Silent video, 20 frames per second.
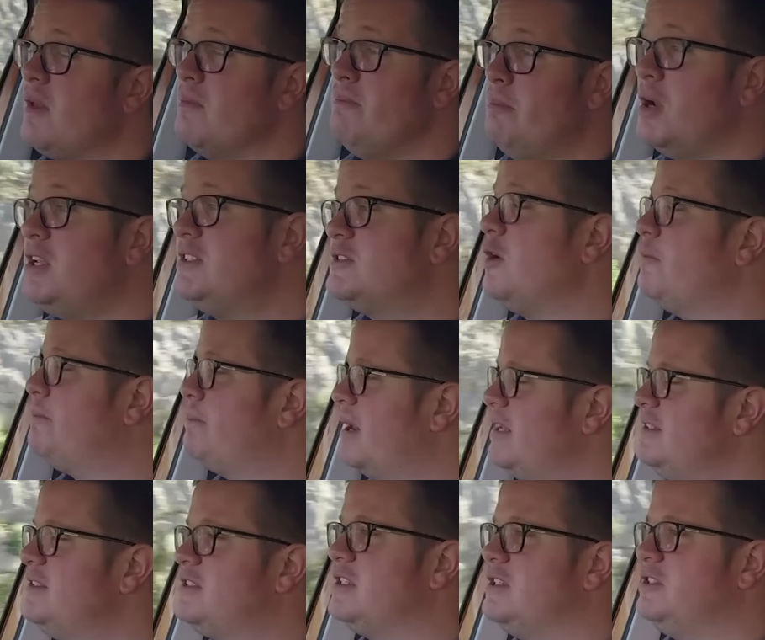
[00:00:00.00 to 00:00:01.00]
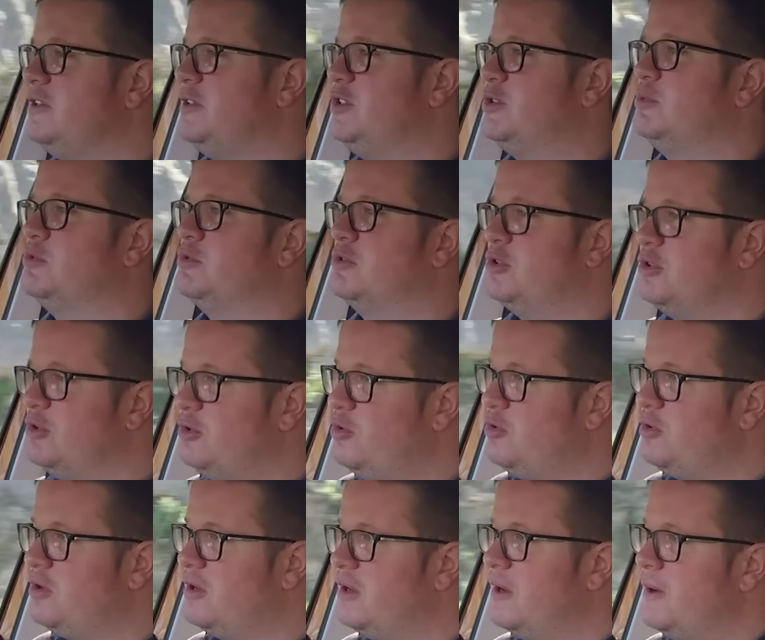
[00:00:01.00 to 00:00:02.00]
but it's got plenty of usable
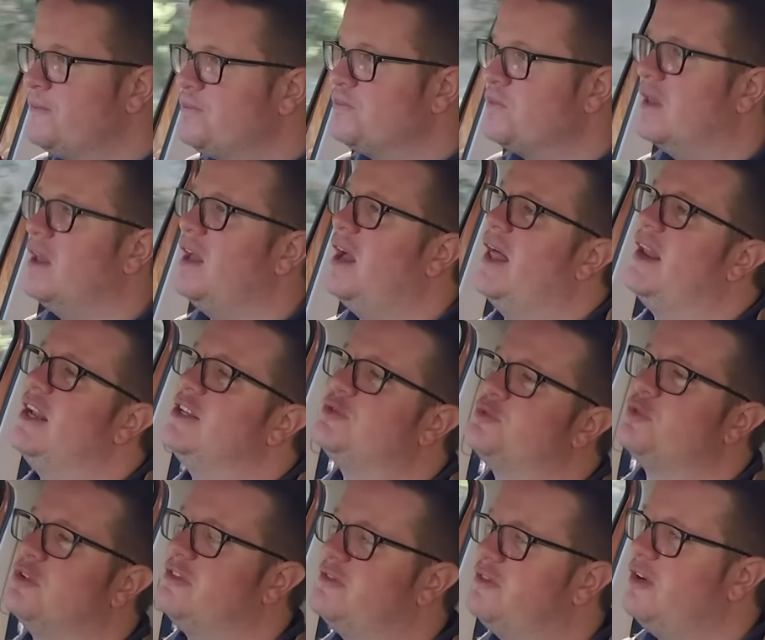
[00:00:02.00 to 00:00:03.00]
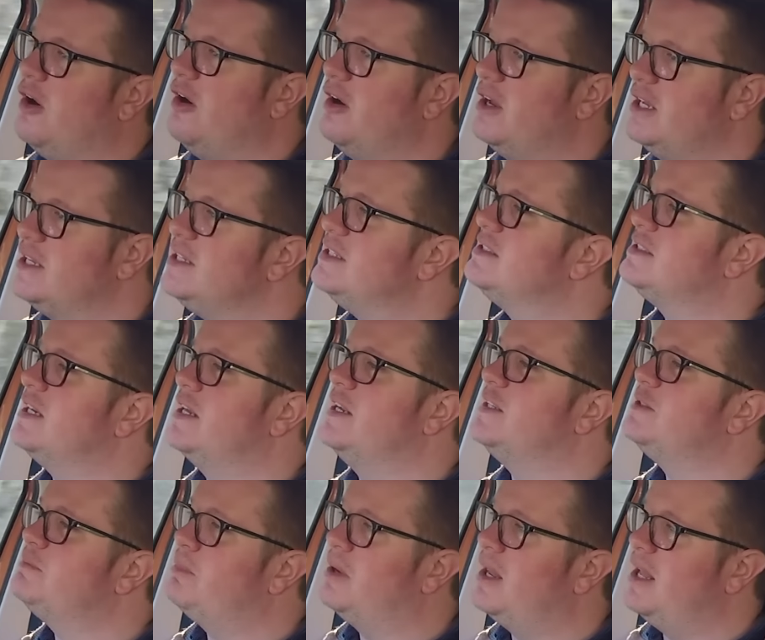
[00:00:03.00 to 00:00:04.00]
torque, and it's refined, and
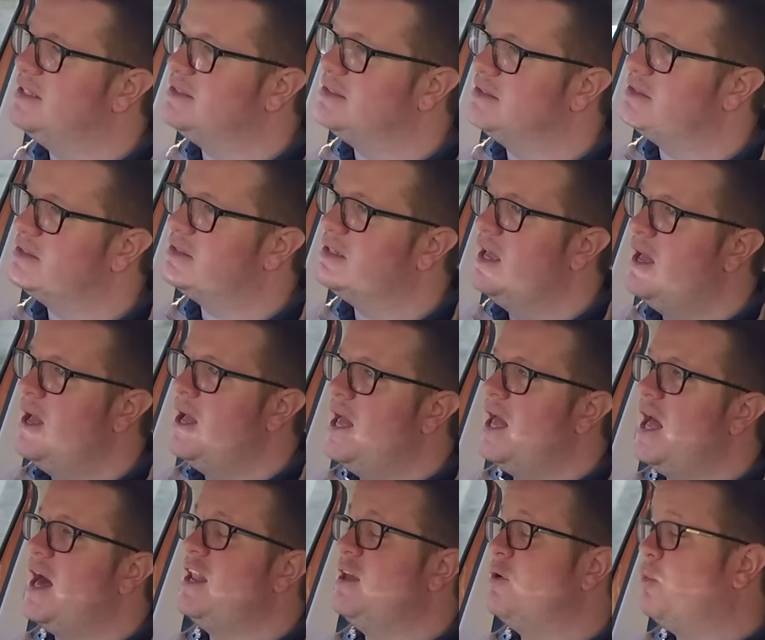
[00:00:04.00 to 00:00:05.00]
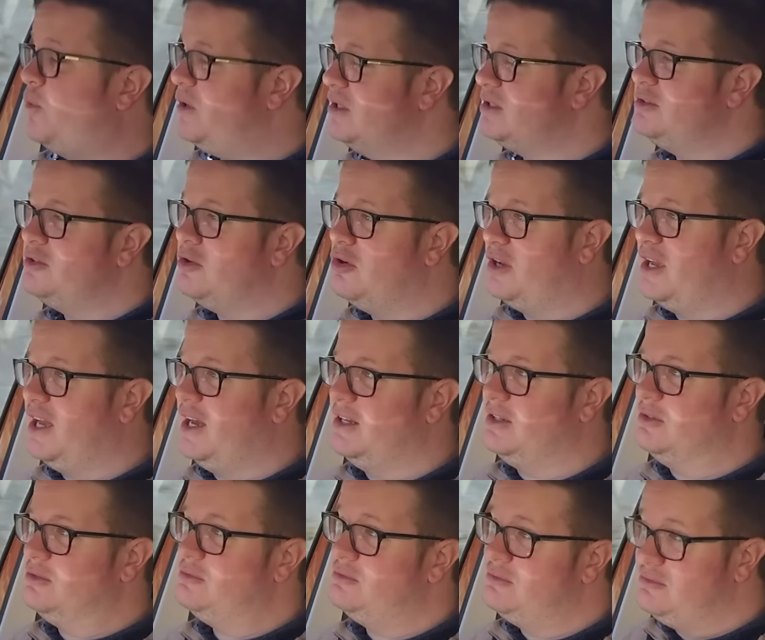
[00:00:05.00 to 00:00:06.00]
it's pleasant, and it will knock
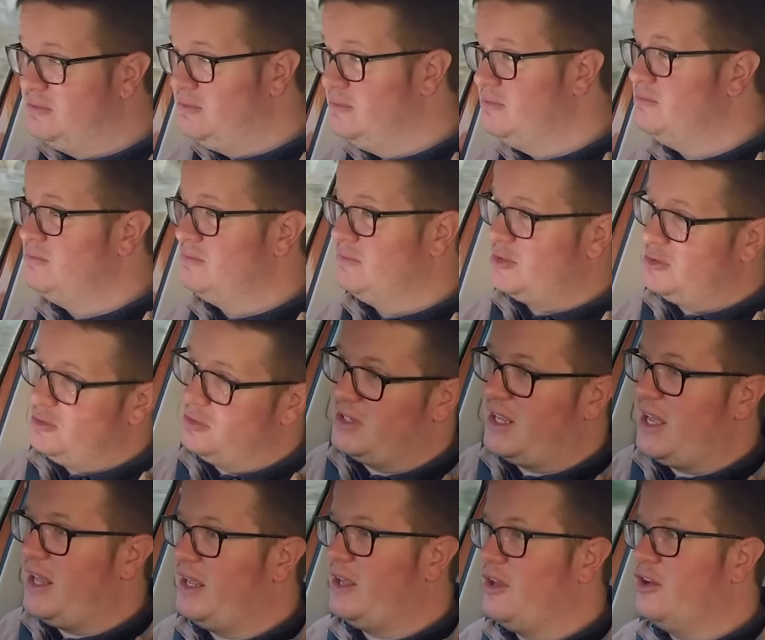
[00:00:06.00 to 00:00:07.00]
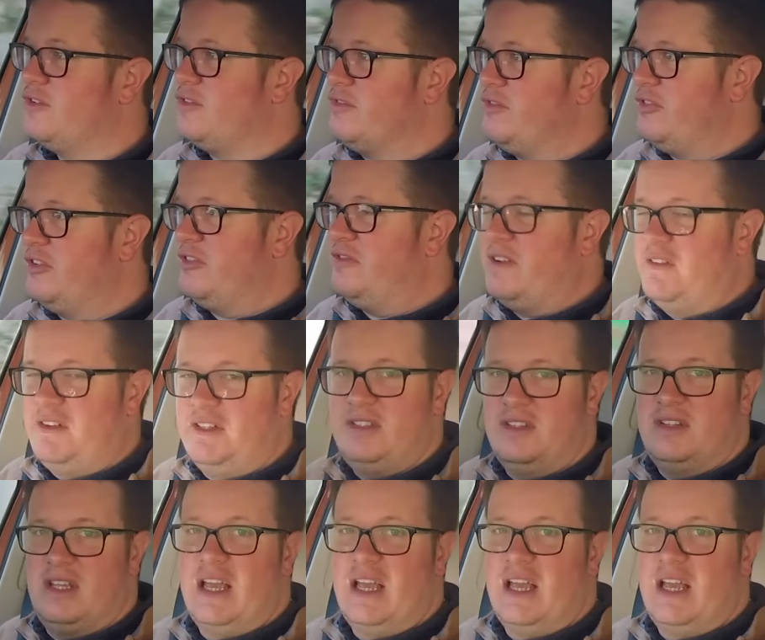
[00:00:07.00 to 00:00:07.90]
out sort of getting on for 50 to the